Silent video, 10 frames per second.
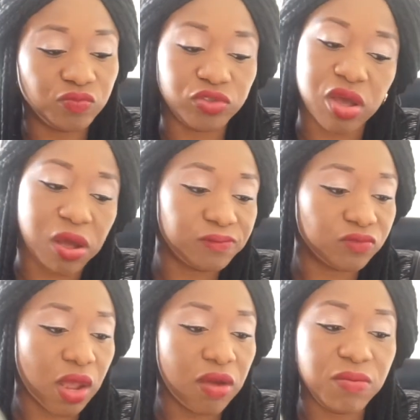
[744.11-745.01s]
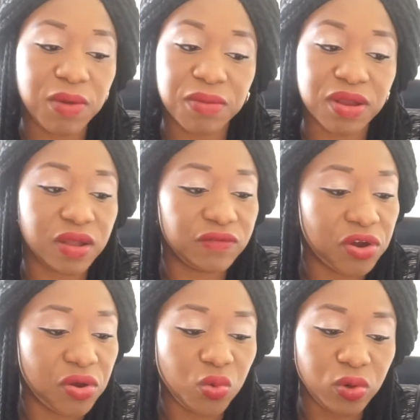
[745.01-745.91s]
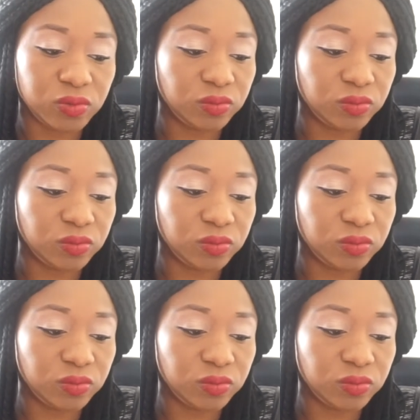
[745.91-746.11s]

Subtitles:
Yeah, I remember that very well.